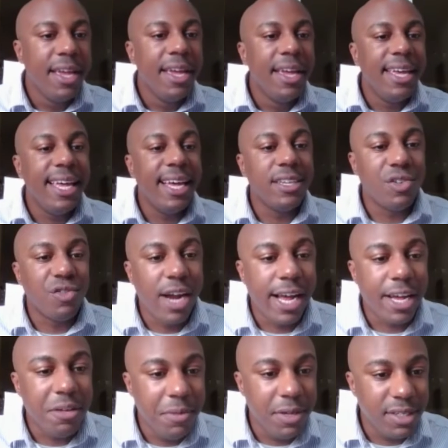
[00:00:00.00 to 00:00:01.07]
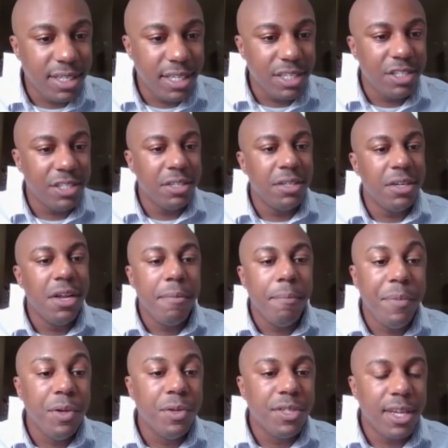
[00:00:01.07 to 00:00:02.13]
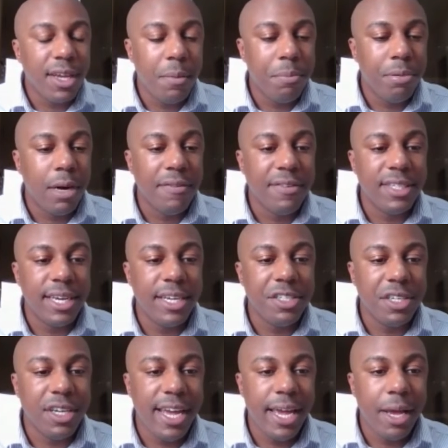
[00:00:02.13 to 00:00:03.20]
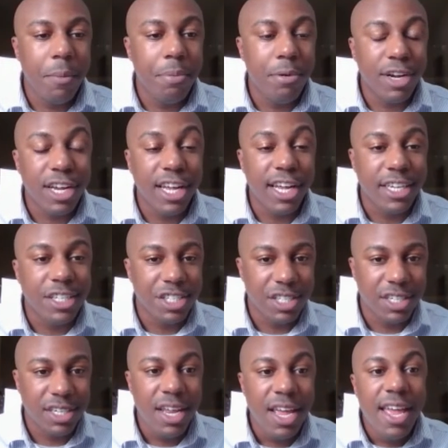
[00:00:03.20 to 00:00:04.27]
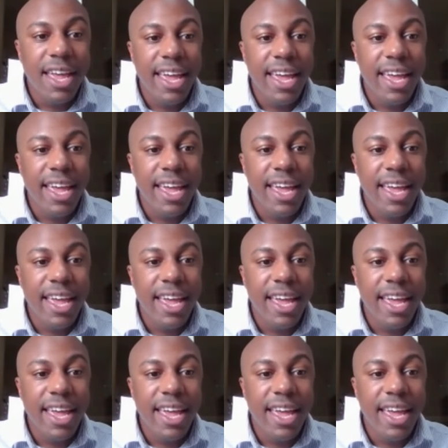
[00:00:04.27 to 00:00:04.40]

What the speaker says: He has a rock musician, music improvisation, and percussion.